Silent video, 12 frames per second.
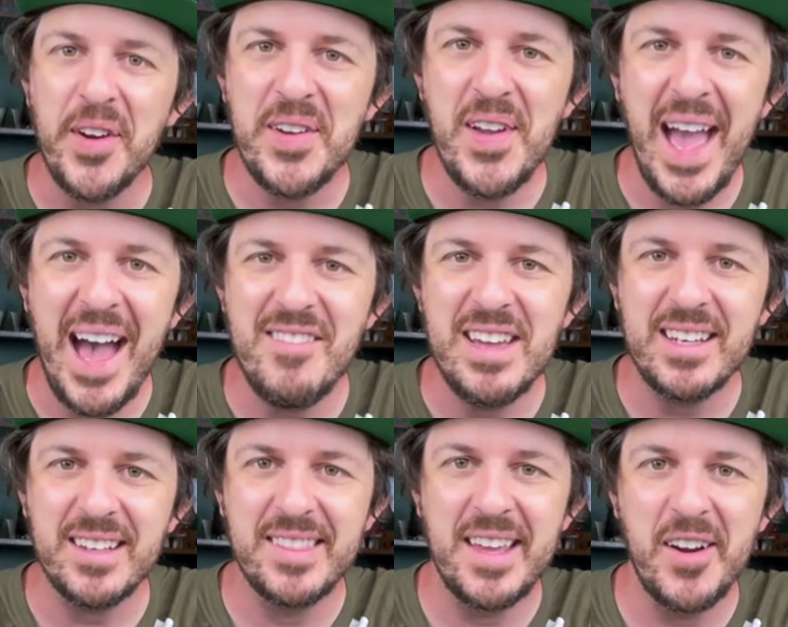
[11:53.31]
there you have
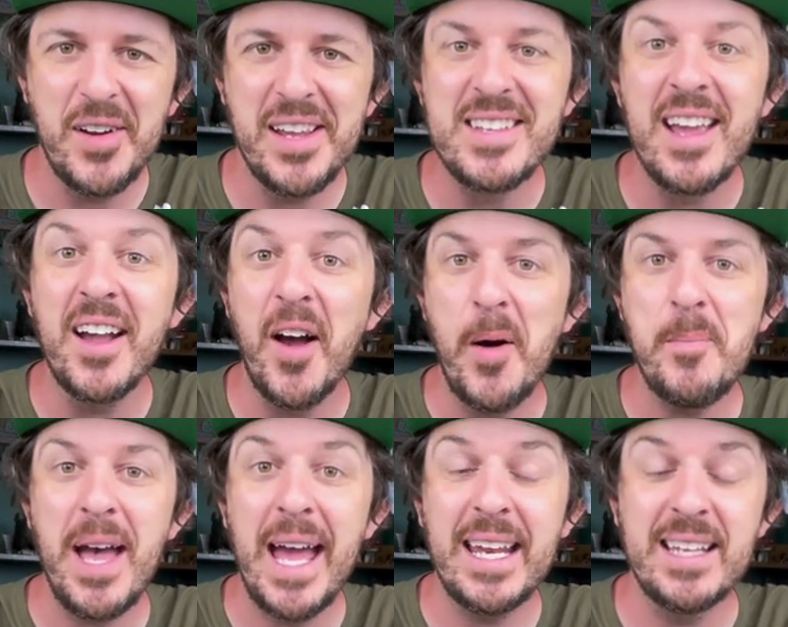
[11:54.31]
it. There is a
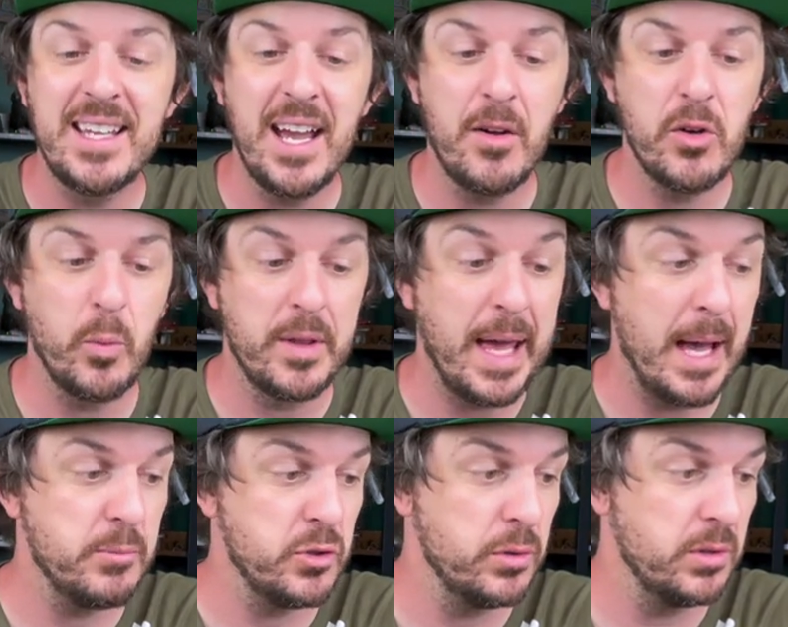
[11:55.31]
combat encounter with
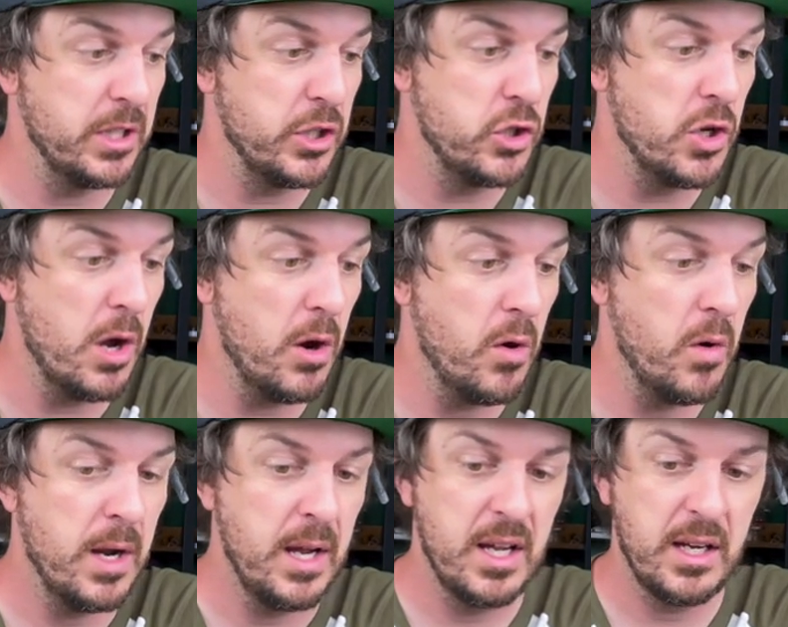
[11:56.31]
absolutely
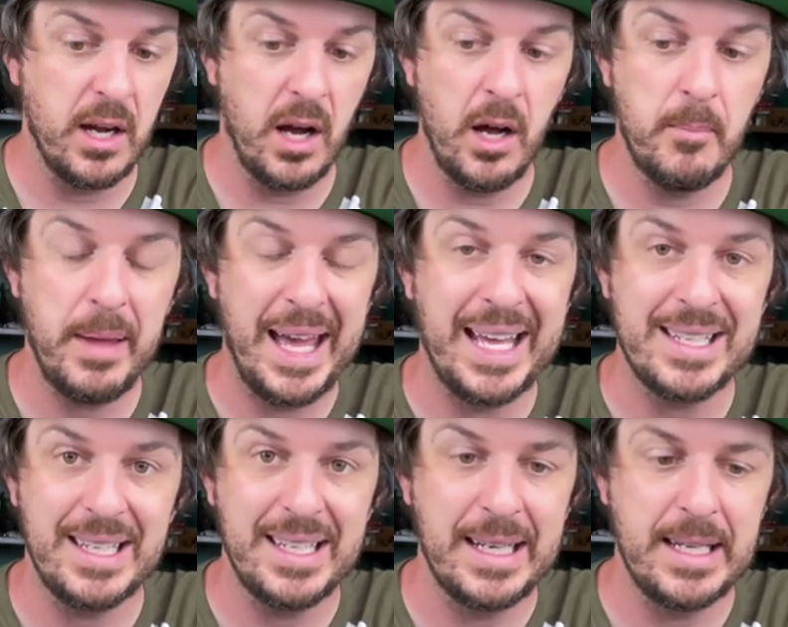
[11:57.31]
no
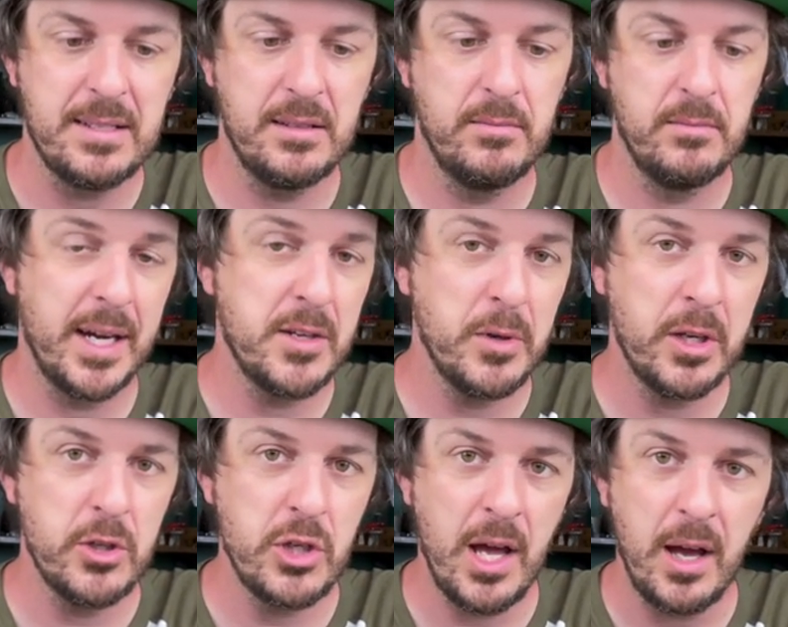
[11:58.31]
combat in it. Did I do a
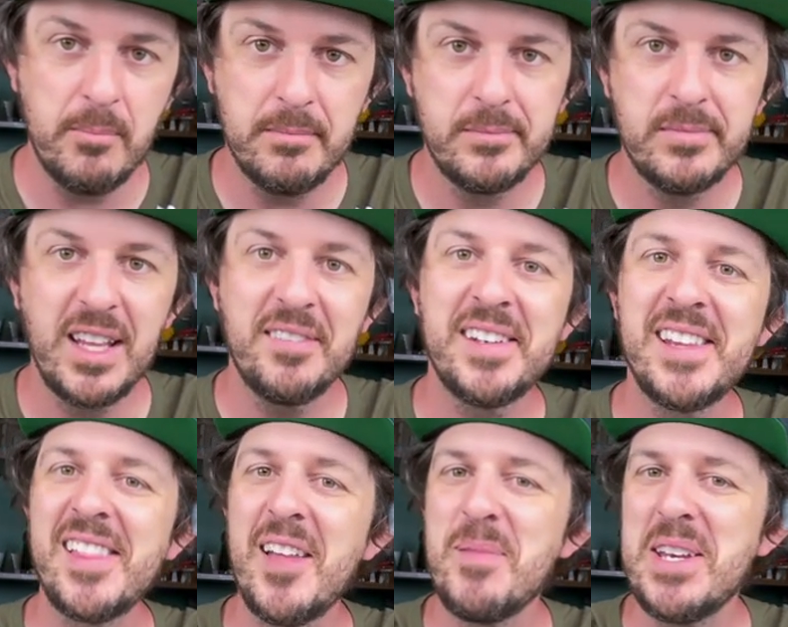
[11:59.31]
good job?
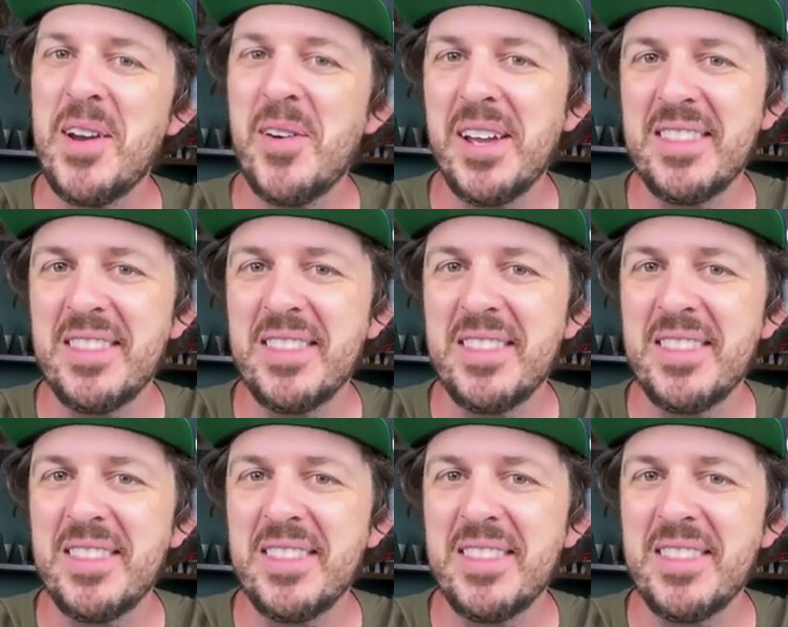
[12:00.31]
Definitely let me know